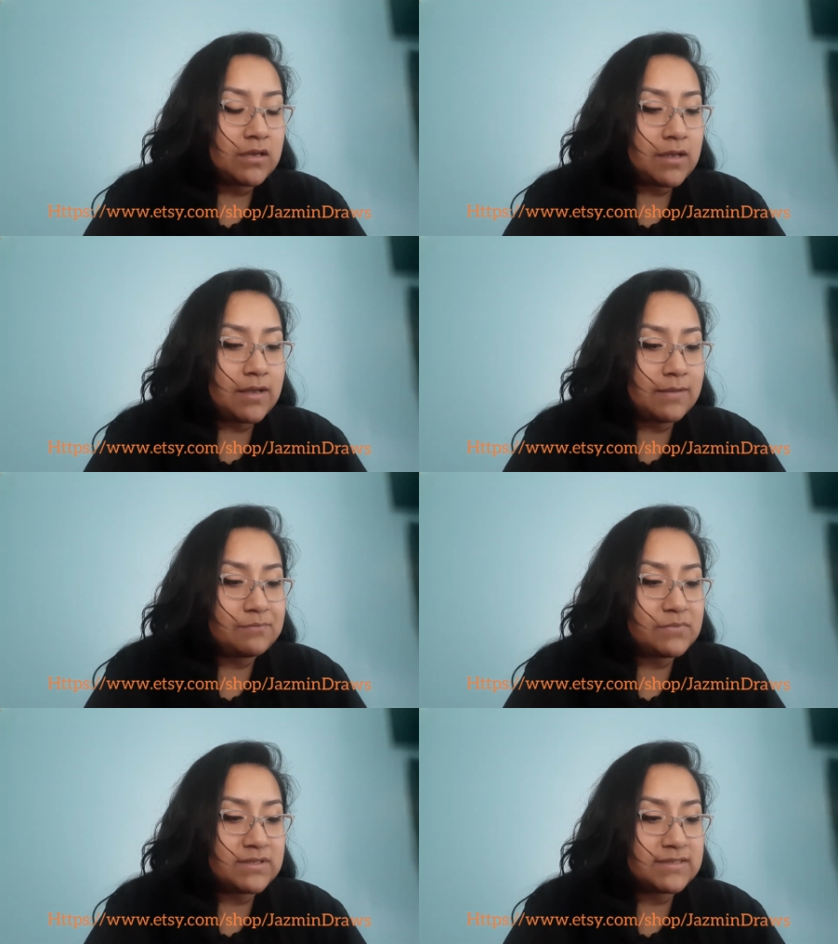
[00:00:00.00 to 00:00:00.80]

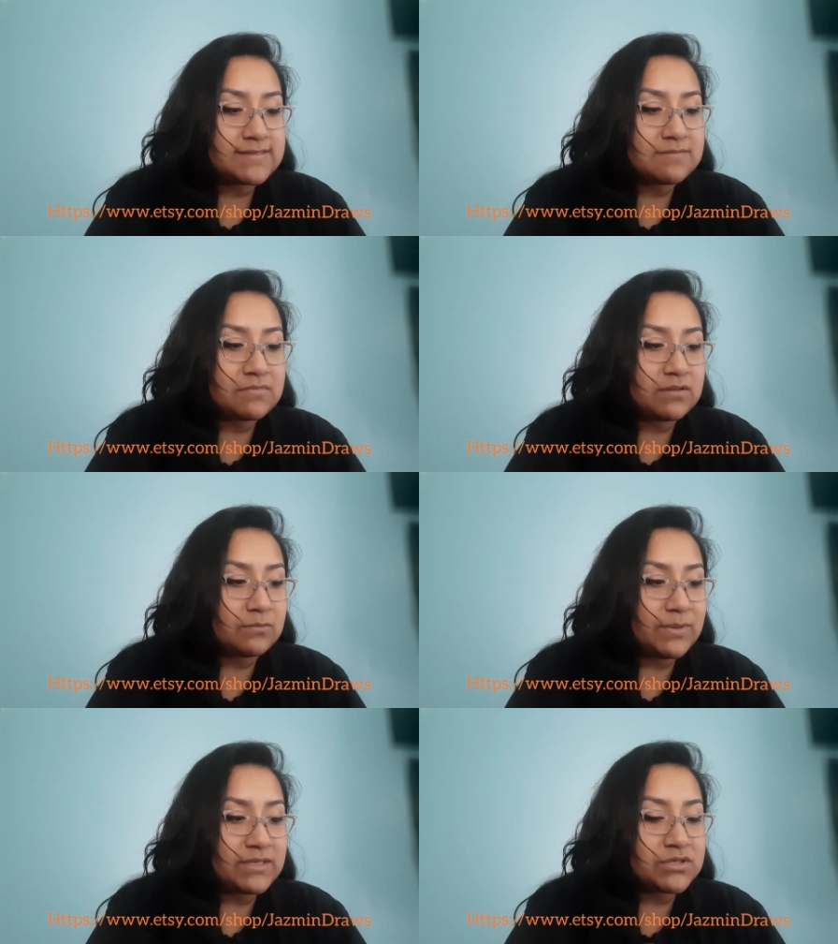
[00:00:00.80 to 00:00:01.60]
um, some little
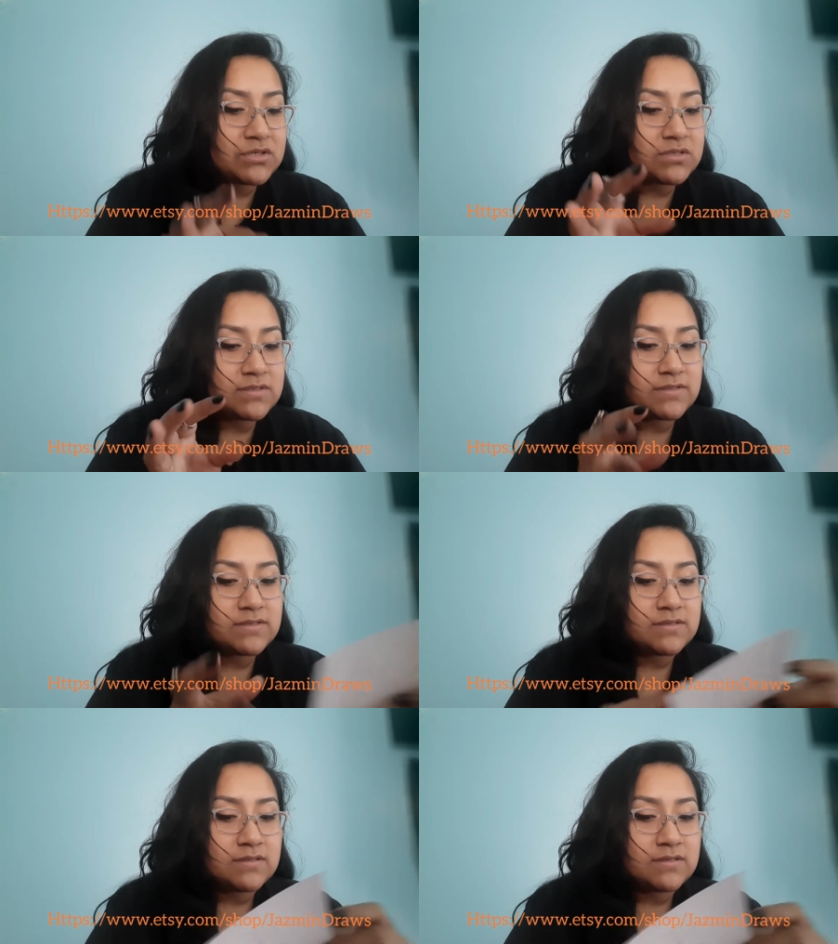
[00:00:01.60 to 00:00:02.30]
pictures